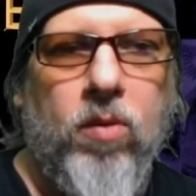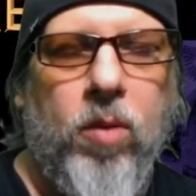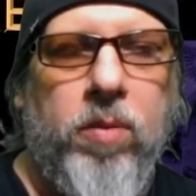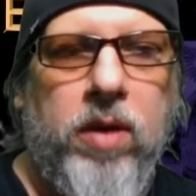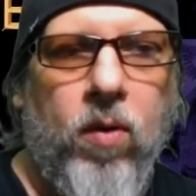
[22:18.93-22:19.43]

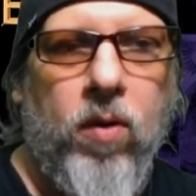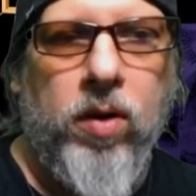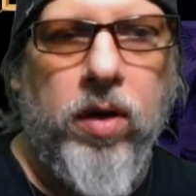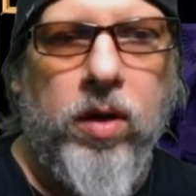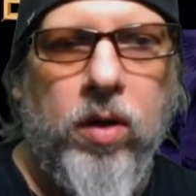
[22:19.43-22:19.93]
will be
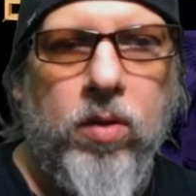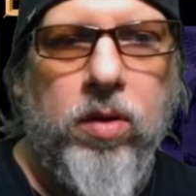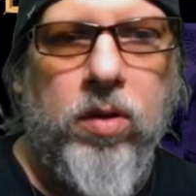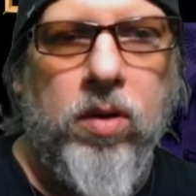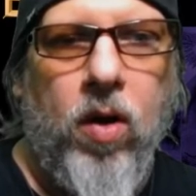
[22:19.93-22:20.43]
ordering you
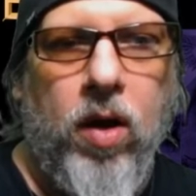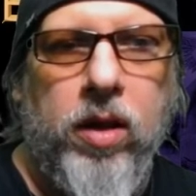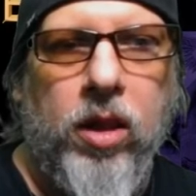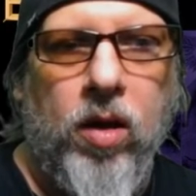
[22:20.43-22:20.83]
to haunt